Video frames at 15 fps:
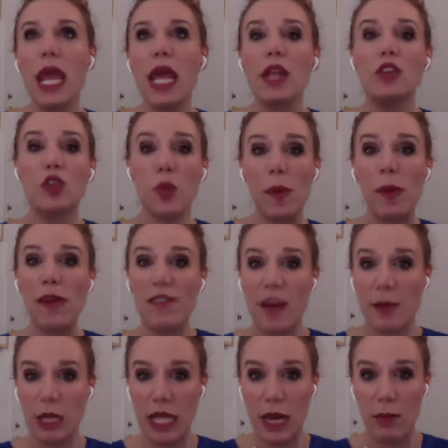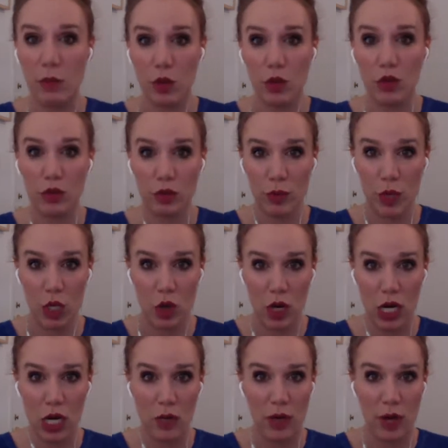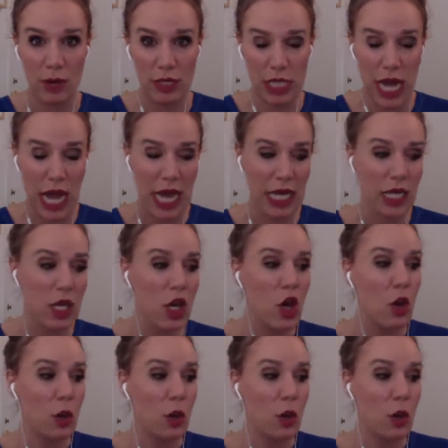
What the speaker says: So when my family and I moved from New York when I was 9,